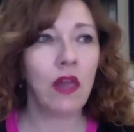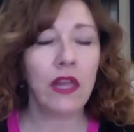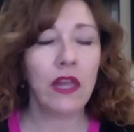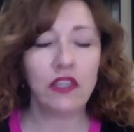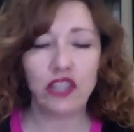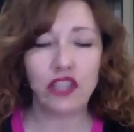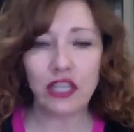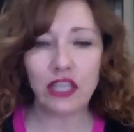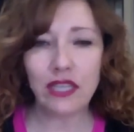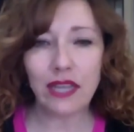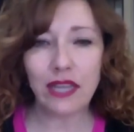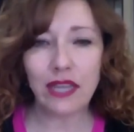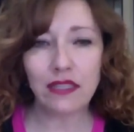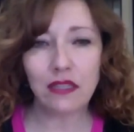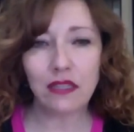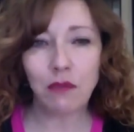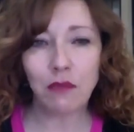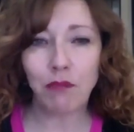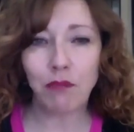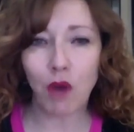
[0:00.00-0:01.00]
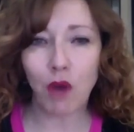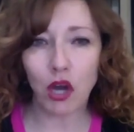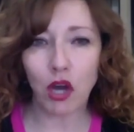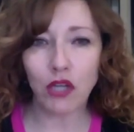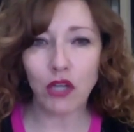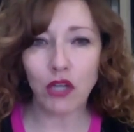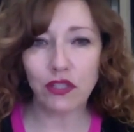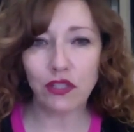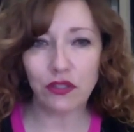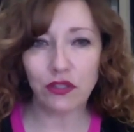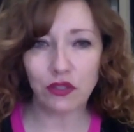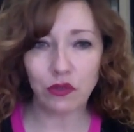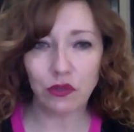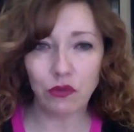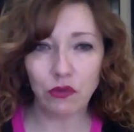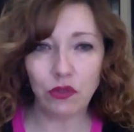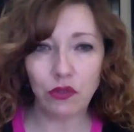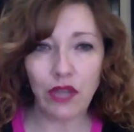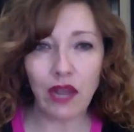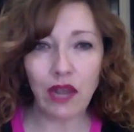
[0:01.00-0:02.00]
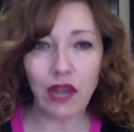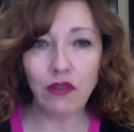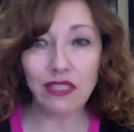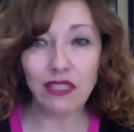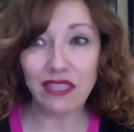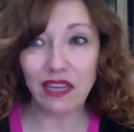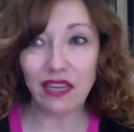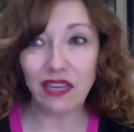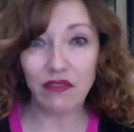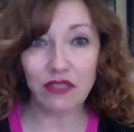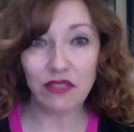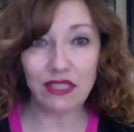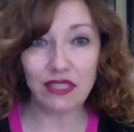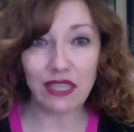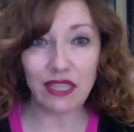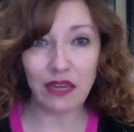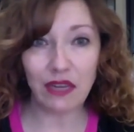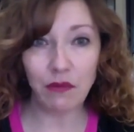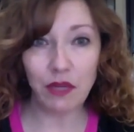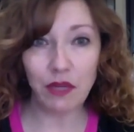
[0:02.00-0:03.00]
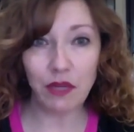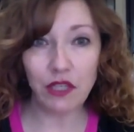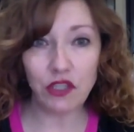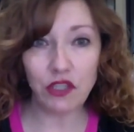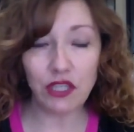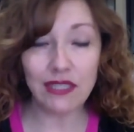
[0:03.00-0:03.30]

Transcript: she takes the bars to school now instead of a sandwich.